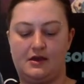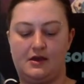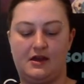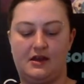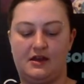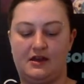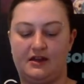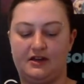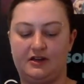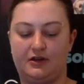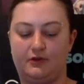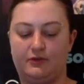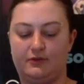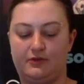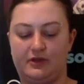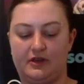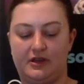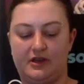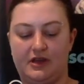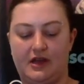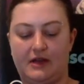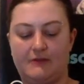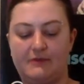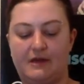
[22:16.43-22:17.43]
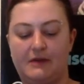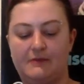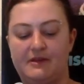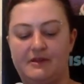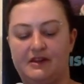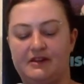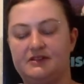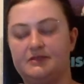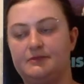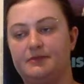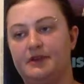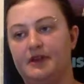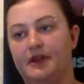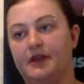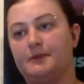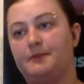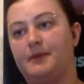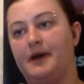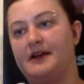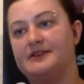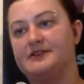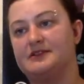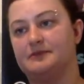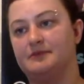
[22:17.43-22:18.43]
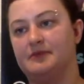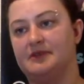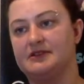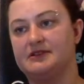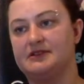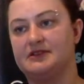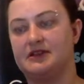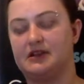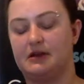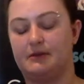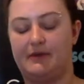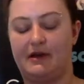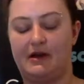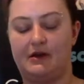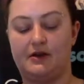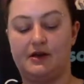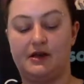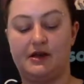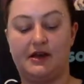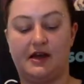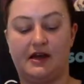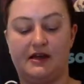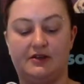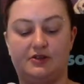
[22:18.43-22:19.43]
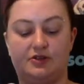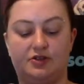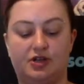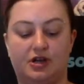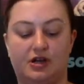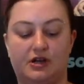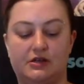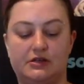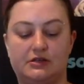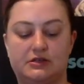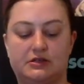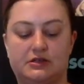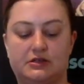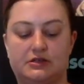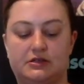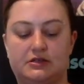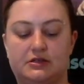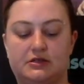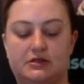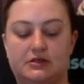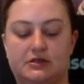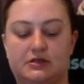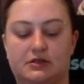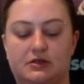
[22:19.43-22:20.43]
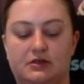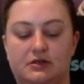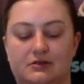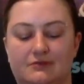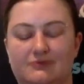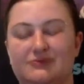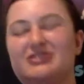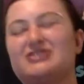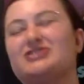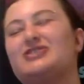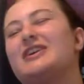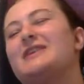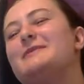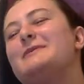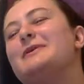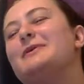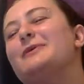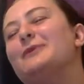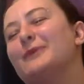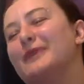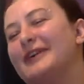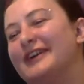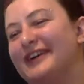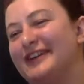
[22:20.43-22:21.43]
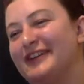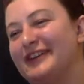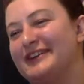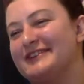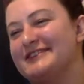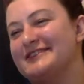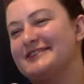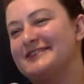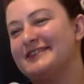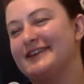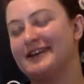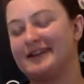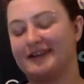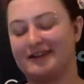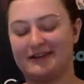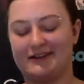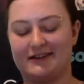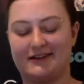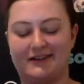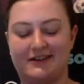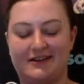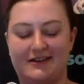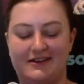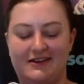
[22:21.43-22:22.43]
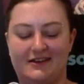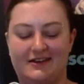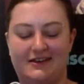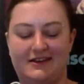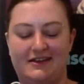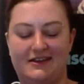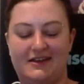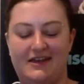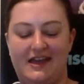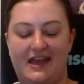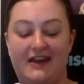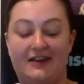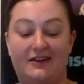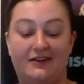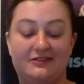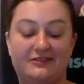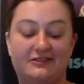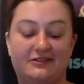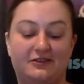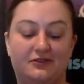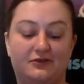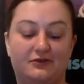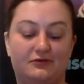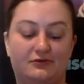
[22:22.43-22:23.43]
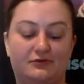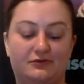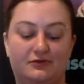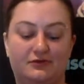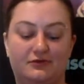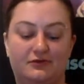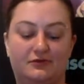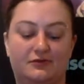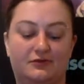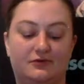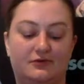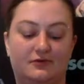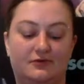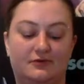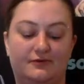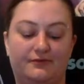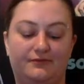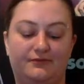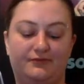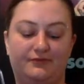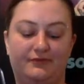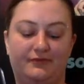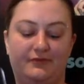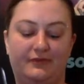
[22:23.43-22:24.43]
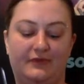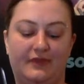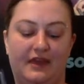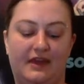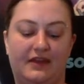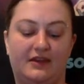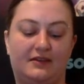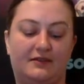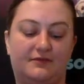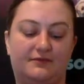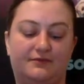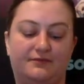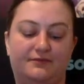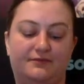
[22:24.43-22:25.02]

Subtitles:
And I'm not meaning to be like pessimistic about it. I just trying to be realistic. And also, like,